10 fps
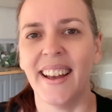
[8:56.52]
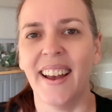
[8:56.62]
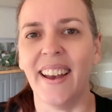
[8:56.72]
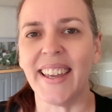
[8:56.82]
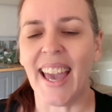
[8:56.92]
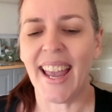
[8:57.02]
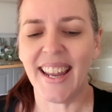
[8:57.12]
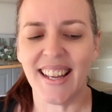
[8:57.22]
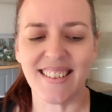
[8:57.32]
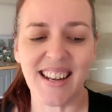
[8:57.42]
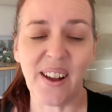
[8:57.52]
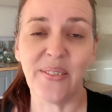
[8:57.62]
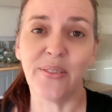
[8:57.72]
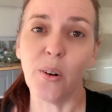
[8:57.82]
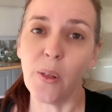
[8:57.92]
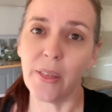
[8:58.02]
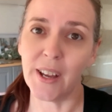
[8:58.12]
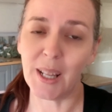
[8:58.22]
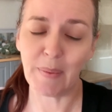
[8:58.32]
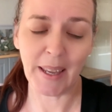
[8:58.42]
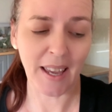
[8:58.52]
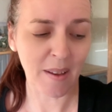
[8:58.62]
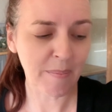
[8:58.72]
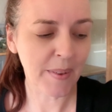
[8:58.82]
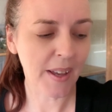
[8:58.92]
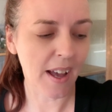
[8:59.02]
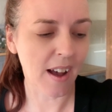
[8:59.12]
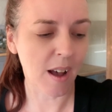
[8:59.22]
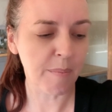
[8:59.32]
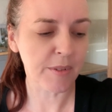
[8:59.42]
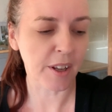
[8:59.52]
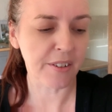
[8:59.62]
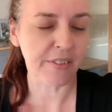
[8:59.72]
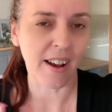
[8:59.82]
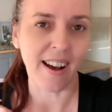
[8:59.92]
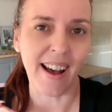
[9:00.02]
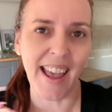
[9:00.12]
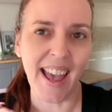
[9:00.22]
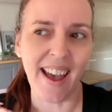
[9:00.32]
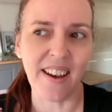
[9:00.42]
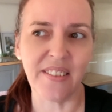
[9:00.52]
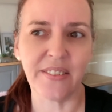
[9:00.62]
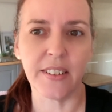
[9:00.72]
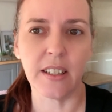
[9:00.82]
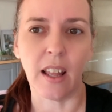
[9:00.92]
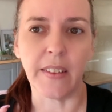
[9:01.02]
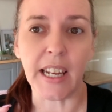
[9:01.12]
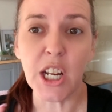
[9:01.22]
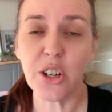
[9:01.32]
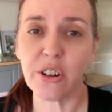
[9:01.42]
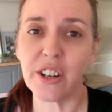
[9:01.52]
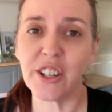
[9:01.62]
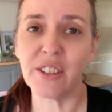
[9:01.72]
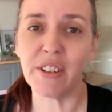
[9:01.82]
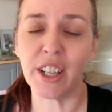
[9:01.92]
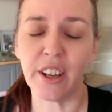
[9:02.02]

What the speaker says: Okay, it's now 4:30 p.m. So far I have done the intro to the video